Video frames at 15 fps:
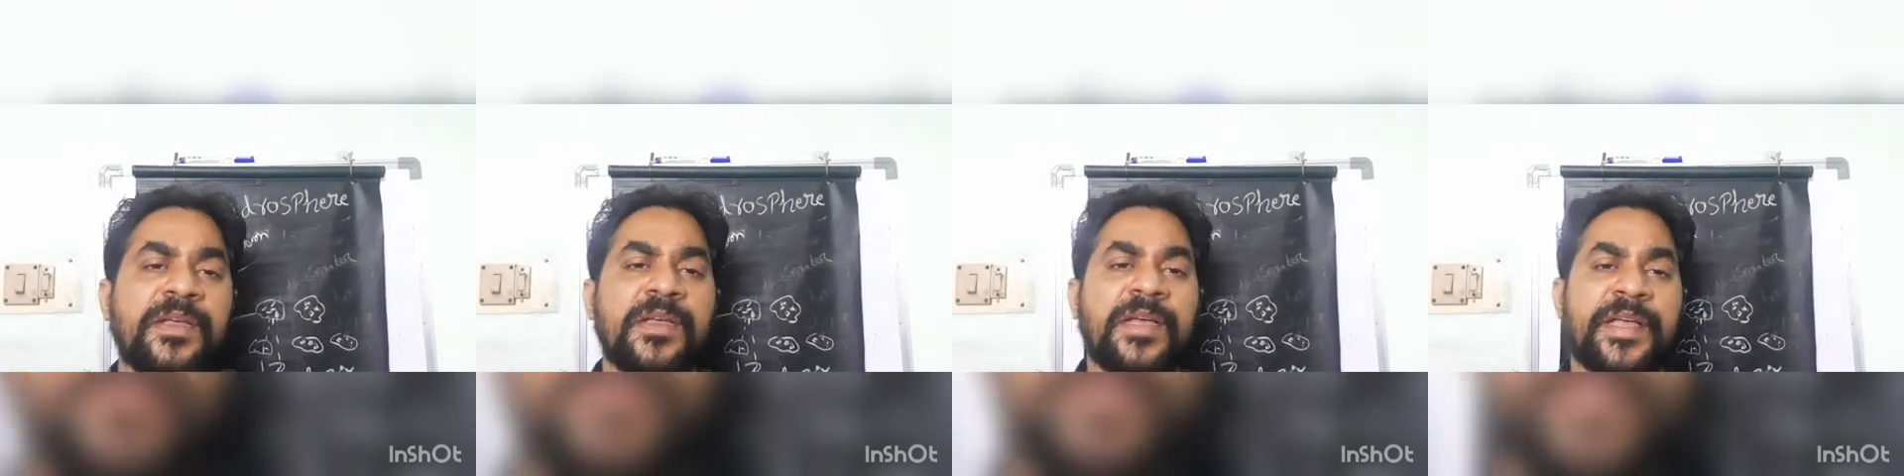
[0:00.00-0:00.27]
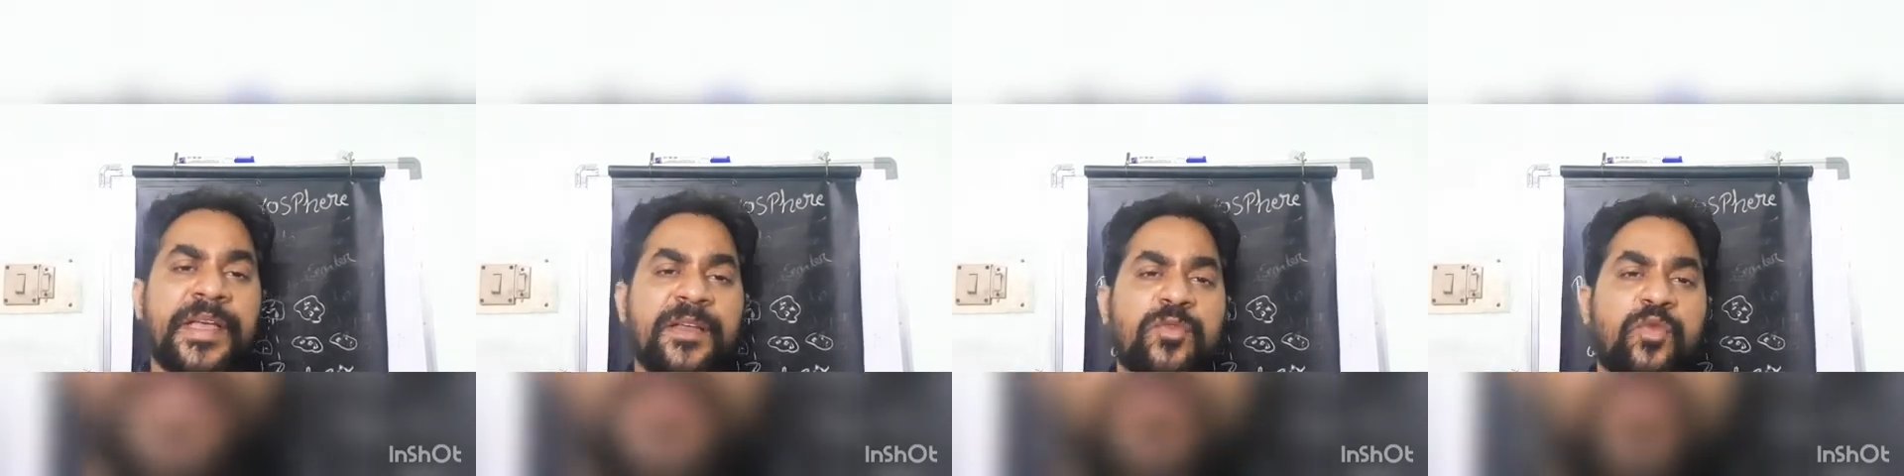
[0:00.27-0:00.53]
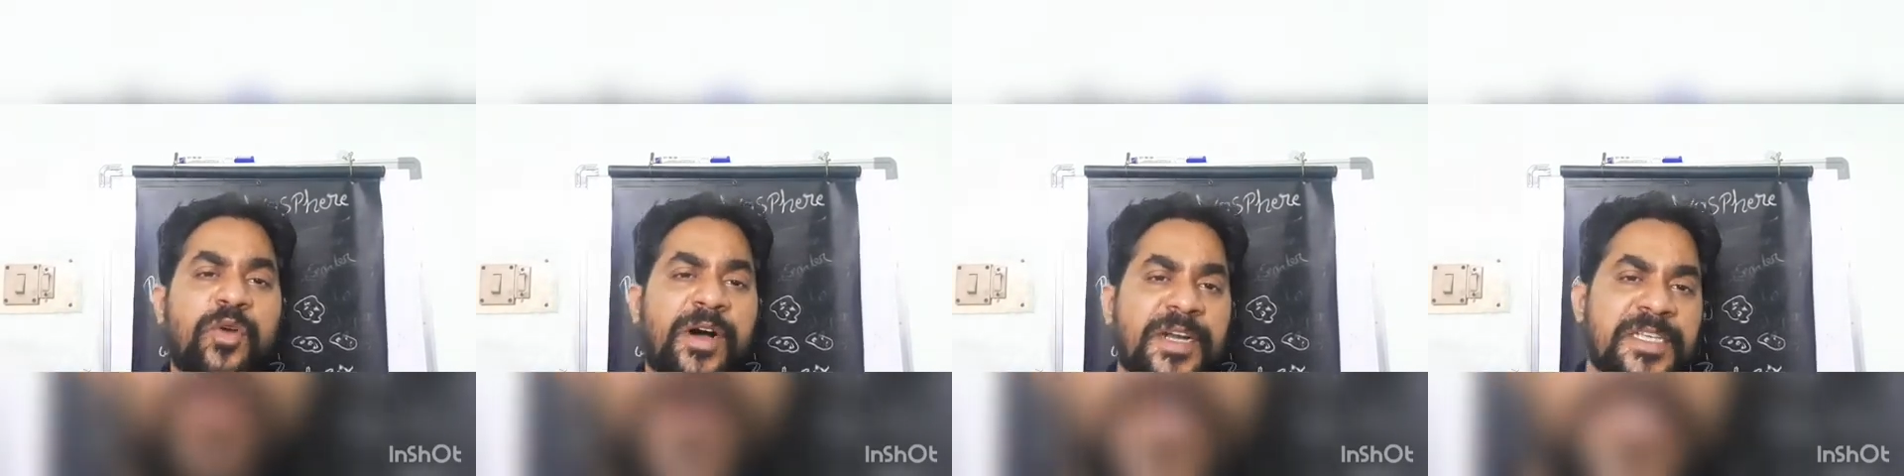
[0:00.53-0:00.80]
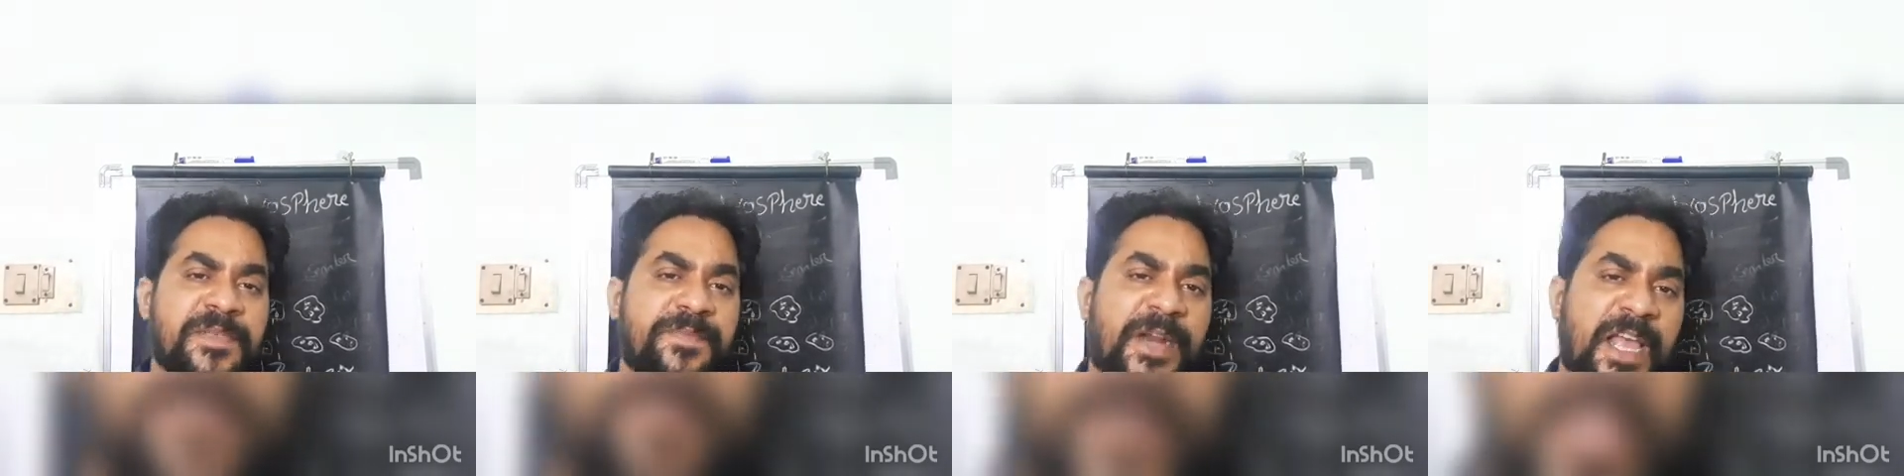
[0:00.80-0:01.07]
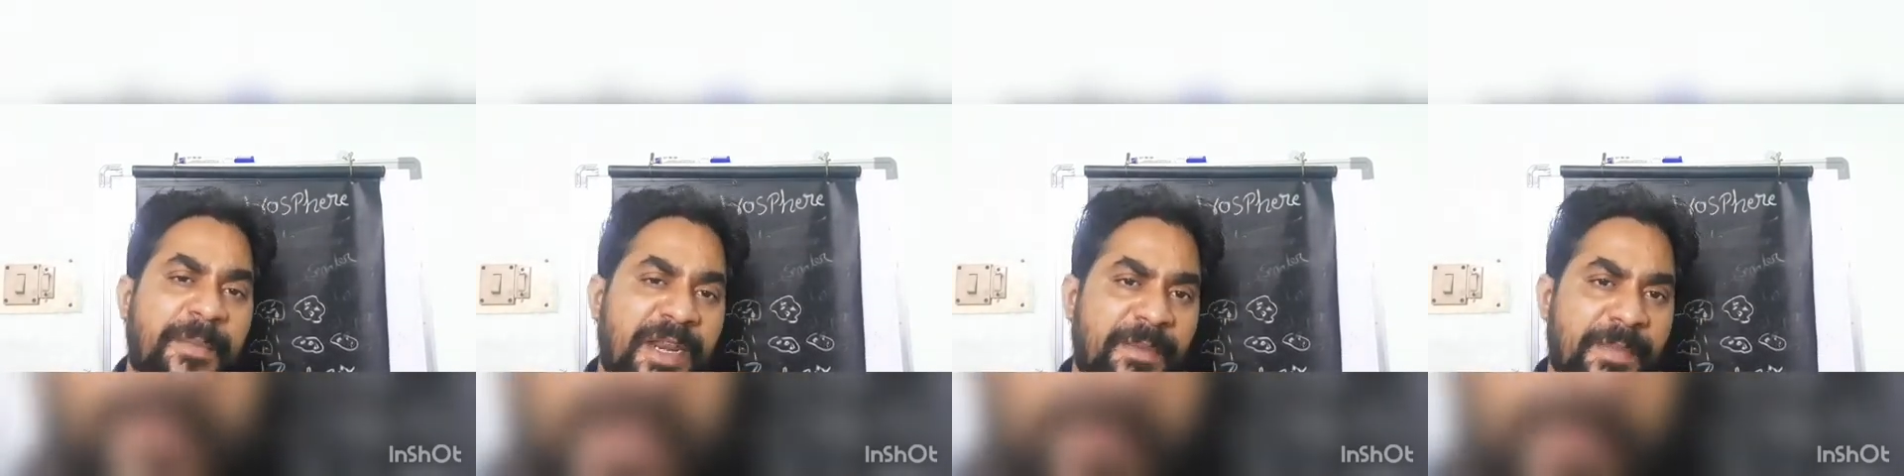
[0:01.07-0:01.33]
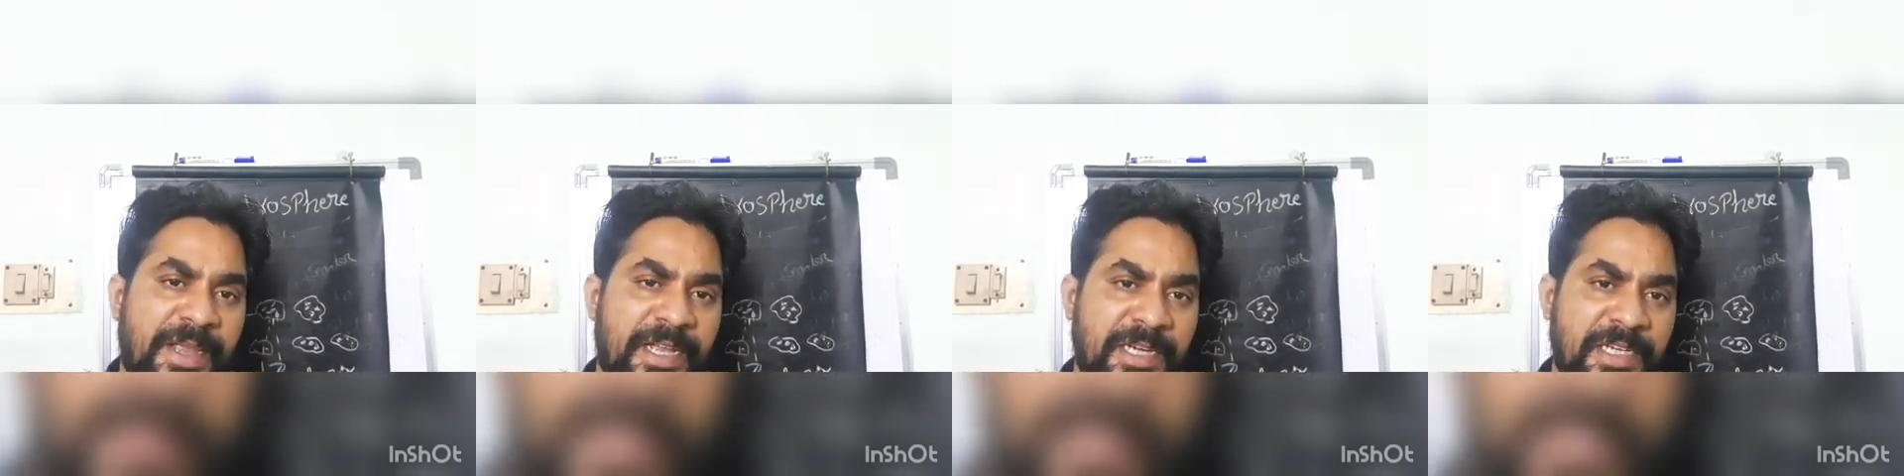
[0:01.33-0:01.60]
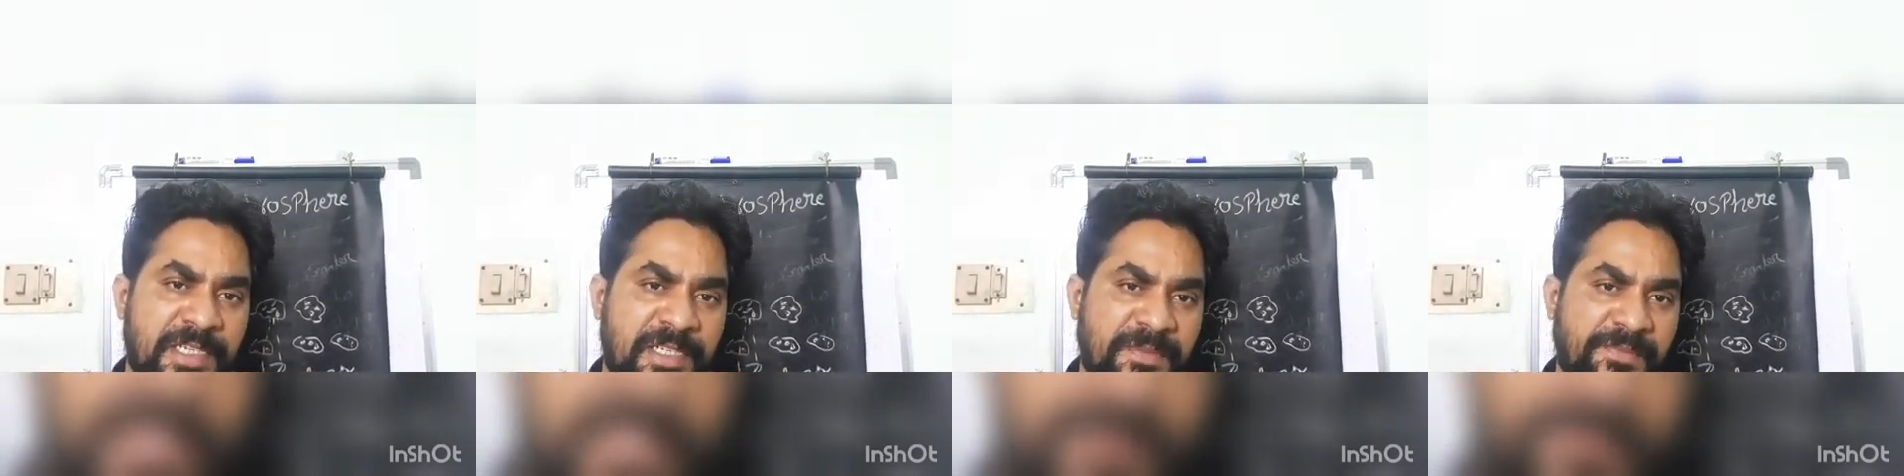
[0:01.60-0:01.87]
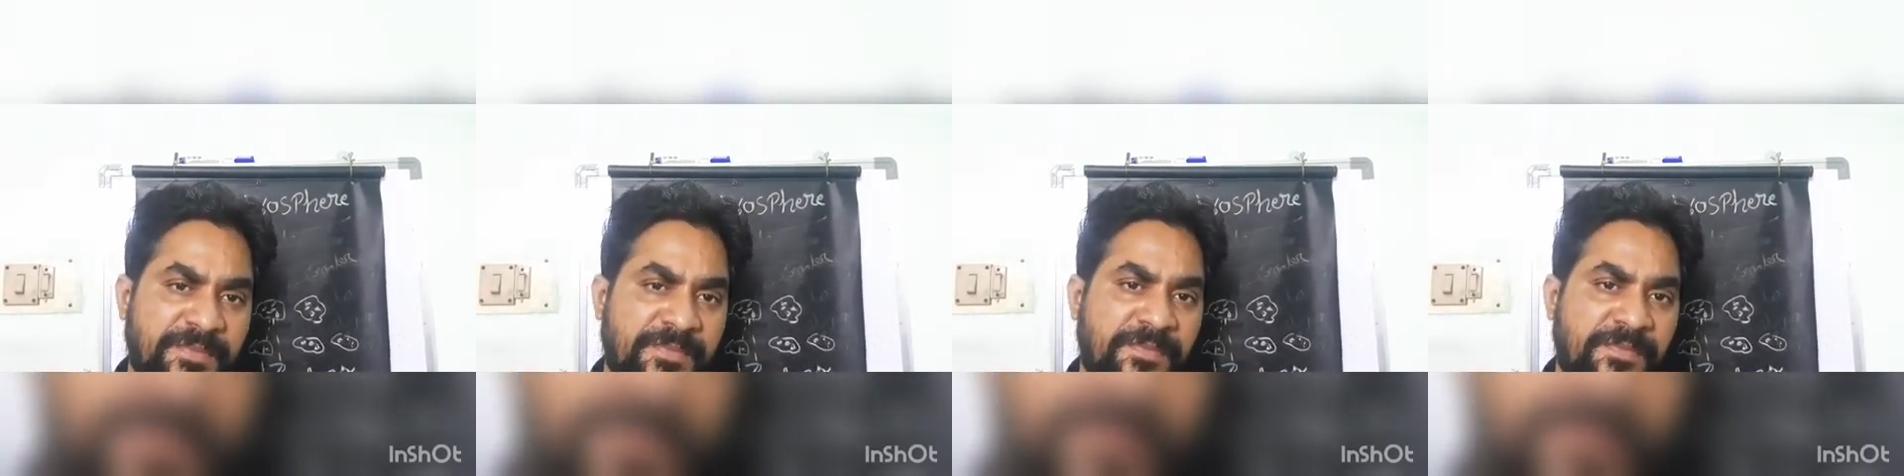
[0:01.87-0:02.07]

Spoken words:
Here what is primary mechanism?